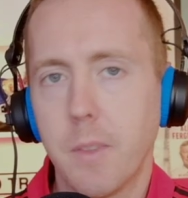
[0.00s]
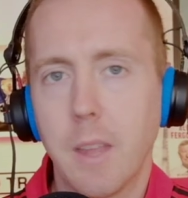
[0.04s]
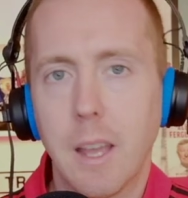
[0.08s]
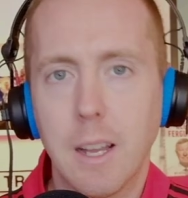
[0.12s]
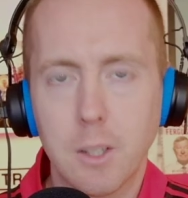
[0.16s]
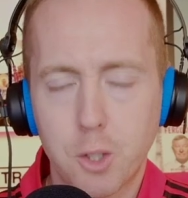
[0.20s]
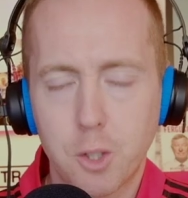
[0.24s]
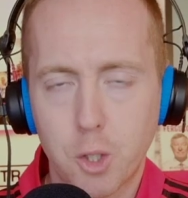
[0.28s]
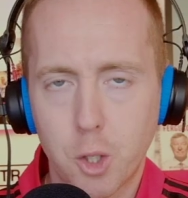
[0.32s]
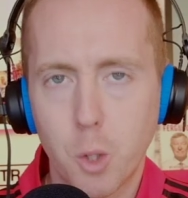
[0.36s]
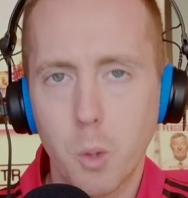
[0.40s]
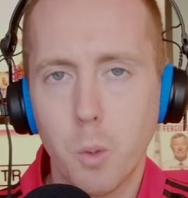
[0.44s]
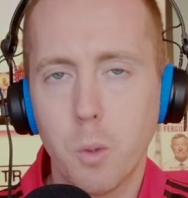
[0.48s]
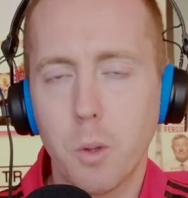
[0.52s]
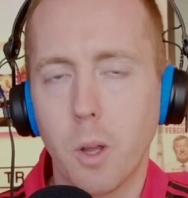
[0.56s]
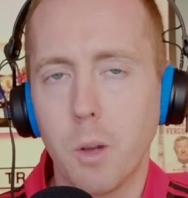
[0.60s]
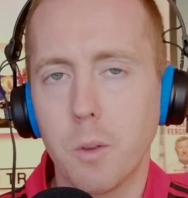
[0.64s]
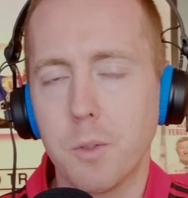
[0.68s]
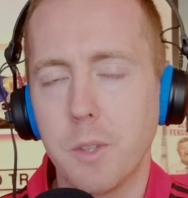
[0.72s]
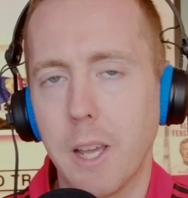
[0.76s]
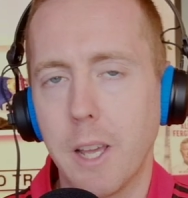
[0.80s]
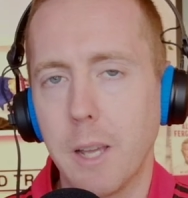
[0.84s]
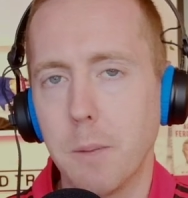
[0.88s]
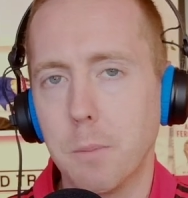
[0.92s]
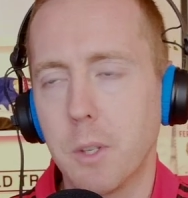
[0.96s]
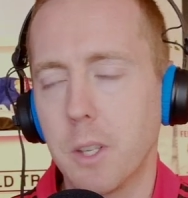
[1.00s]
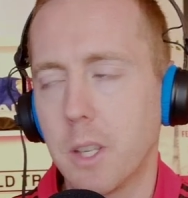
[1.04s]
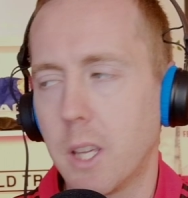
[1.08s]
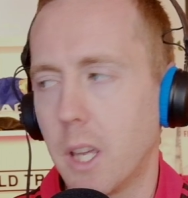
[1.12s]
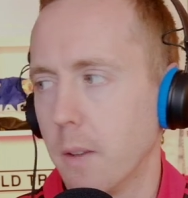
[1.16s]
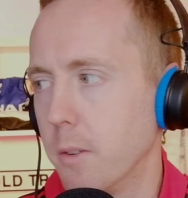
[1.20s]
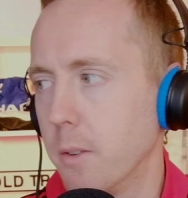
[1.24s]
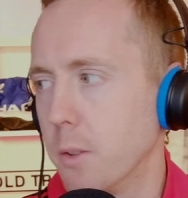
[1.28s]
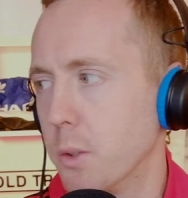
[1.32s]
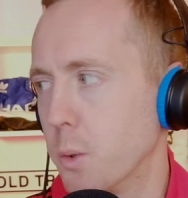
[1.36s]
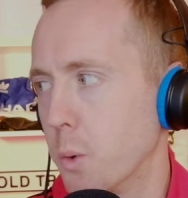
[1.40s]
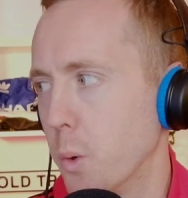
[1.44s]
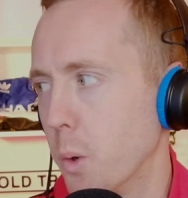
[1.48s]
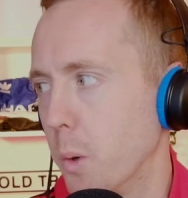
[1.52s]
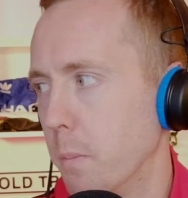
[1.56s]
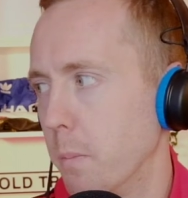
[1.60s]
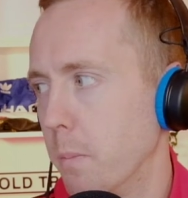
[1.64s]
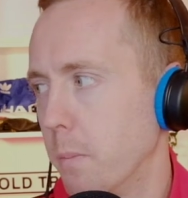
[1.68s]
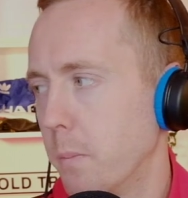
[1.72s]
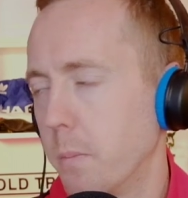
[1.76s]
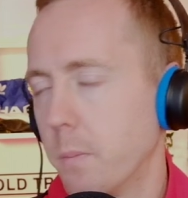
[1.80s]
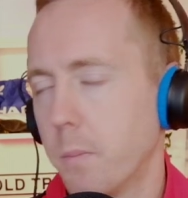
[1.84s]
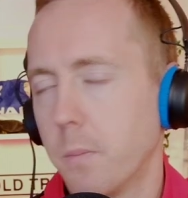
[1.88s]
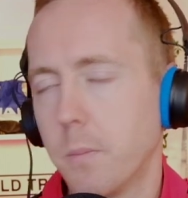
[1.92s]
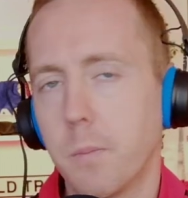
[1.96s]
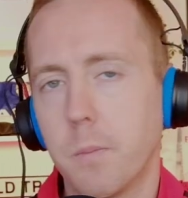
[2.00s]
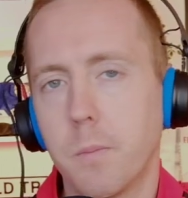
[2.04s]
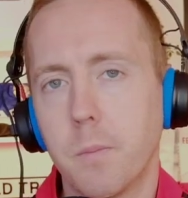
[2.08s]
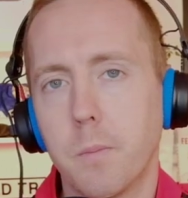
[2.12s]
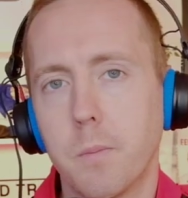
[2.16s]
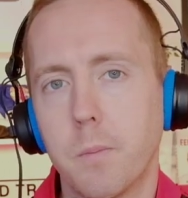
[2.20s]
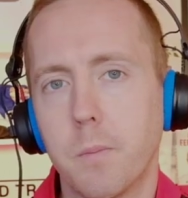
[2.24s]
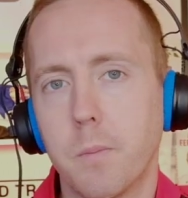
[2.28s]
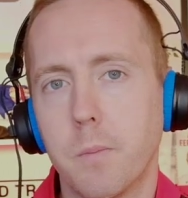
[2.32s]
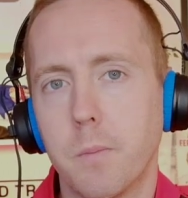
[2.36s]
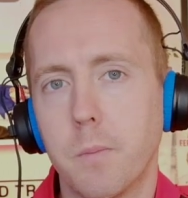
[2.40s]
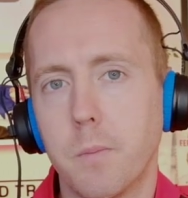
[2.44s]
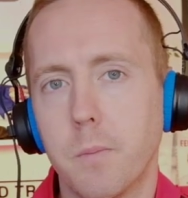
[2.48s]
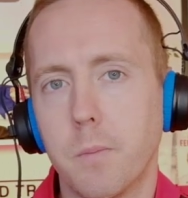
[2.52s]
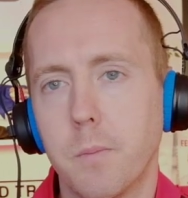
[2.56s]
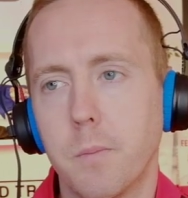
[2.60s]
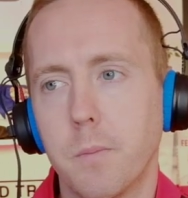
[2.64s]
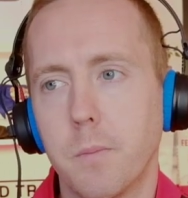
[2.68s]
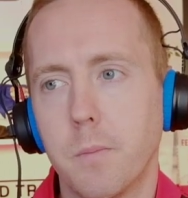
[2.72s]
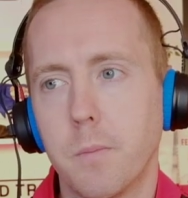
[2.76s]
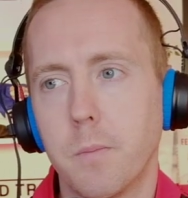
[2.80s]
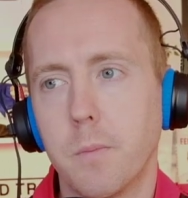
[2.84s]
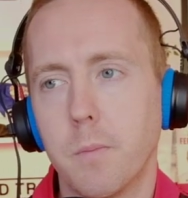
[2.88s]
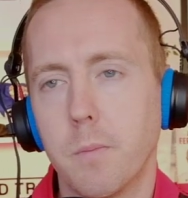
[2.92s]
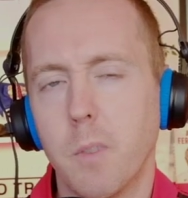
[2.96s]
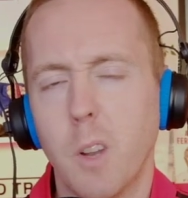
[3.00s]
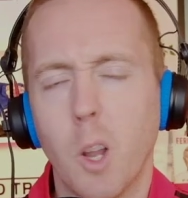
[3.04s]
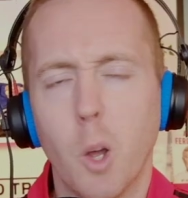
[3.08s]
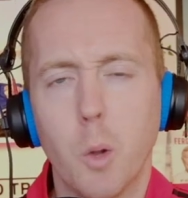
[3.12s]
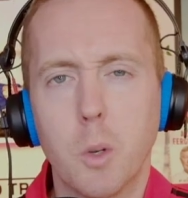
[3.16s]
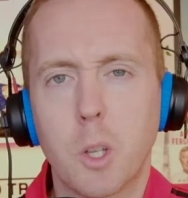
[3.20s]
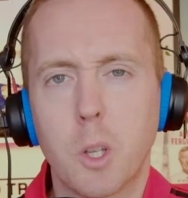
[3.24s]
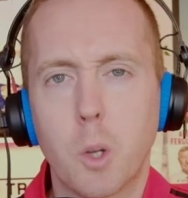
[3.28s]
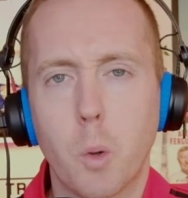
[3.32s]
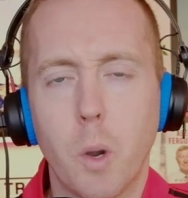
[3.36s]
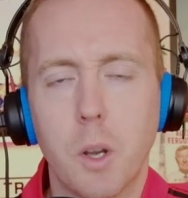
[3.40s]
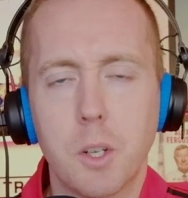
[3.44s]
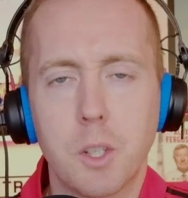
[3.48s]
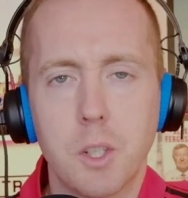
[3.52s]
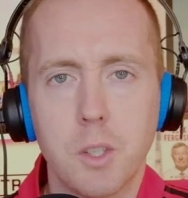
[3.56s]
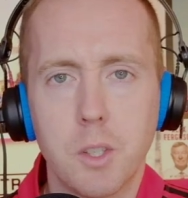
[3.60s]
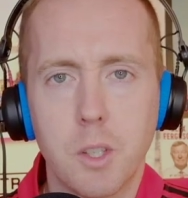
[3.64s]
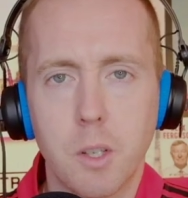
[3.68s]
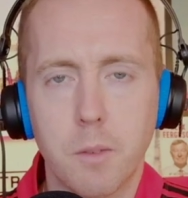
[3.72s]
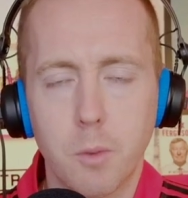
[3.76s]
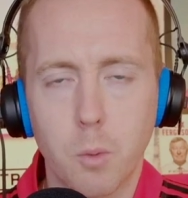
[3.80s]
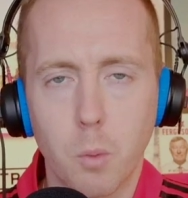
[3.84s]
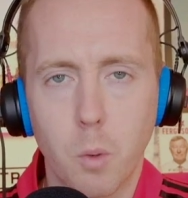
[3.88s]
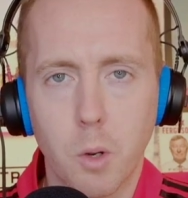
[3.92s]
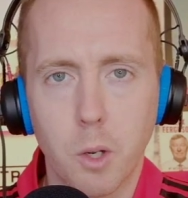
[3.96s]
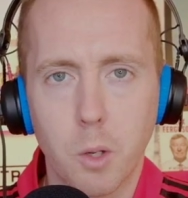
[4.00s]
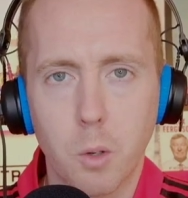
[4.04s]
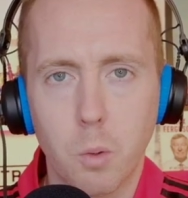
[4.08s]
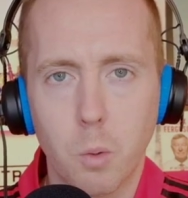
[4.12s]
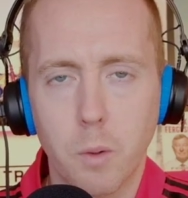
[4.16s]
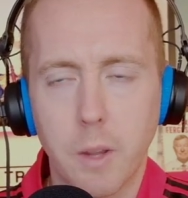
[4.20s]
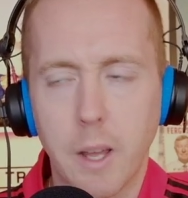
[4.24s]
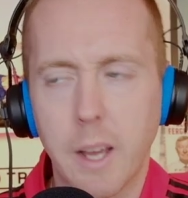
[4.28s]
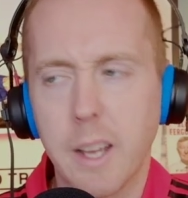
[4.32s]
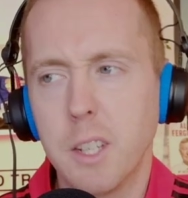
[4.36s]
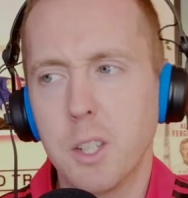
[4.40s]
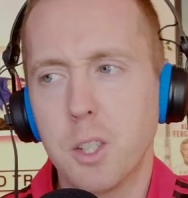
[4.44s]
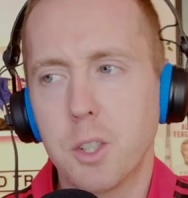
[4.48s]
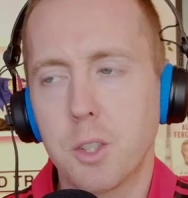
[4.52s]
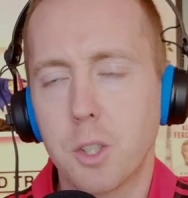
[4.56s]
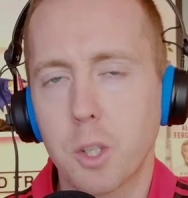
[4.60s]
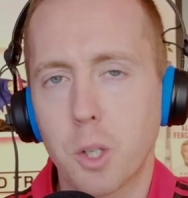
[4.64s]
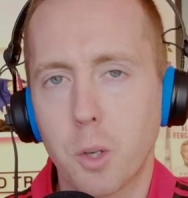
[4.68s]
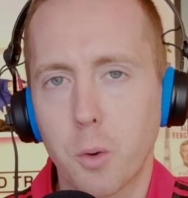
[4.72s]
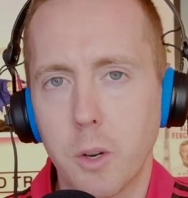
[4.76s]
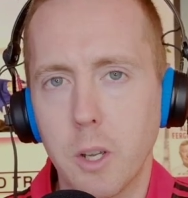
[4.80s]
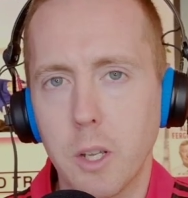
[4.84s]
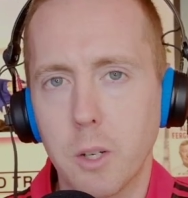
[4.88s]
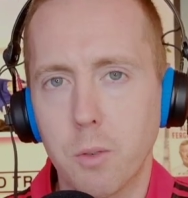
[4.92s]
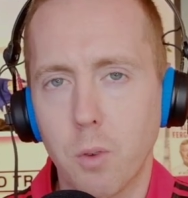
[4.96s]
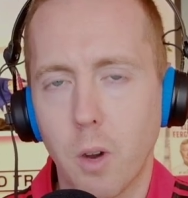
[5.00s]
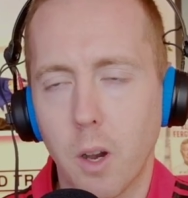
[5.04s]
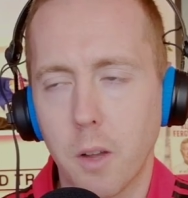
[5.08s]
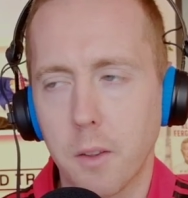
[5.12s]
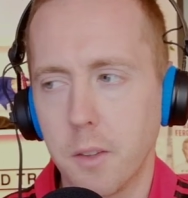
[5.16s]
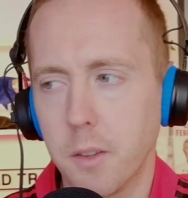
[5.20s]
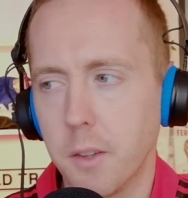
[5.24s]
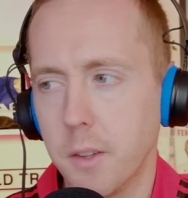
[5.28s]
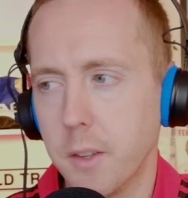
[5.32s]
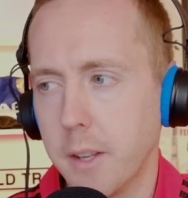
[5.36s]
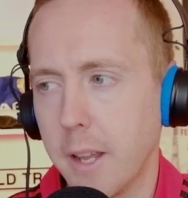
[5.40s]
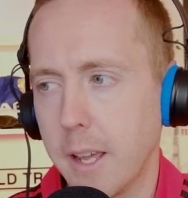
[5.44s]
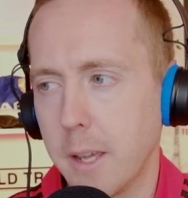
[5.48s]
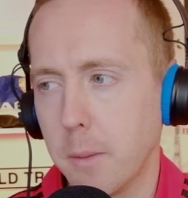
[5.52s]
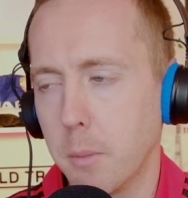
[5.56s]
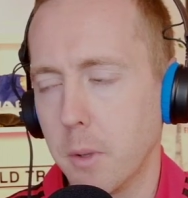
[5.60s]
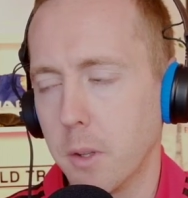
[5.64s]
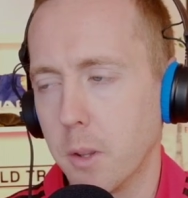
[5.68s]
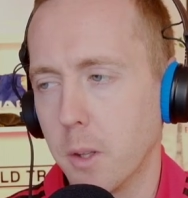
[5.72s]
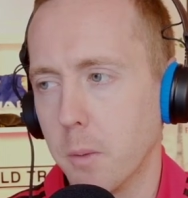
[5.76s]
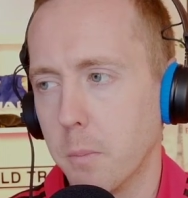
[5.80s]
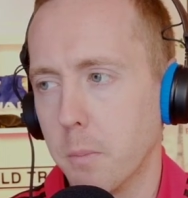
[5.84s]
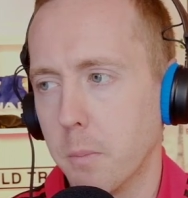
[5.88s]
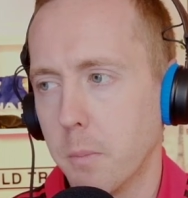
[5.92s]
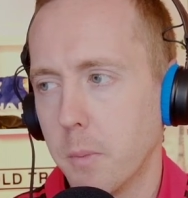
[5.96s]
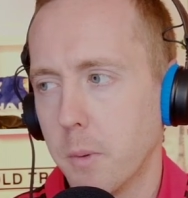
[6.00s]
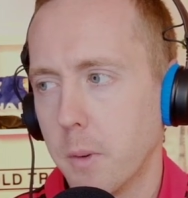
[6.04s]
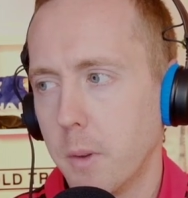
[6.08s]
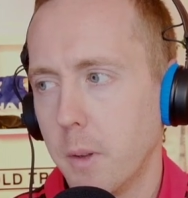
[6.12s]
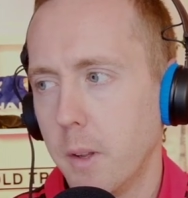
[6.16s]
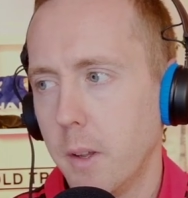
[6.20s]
And two of those names are given to him. Loaded questions, if you want to call that. He just agreed rather than naming them.